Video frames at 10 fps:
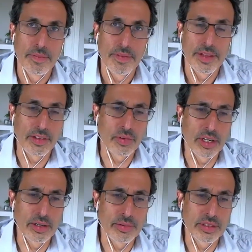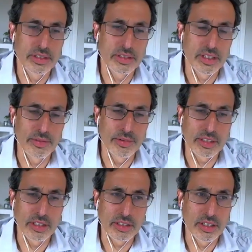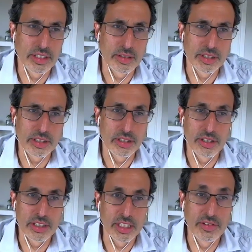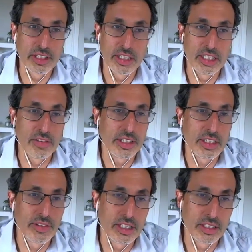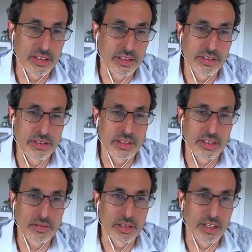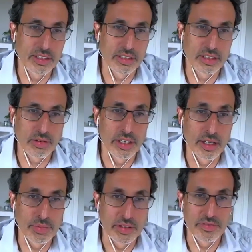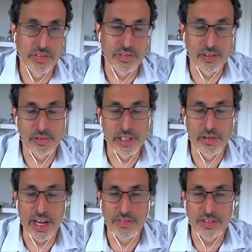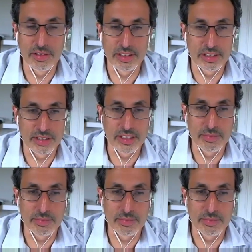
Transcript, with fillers: that's when i would i would start calling it machine learning even even if it is logistic regression straight up if if you're what you're after is the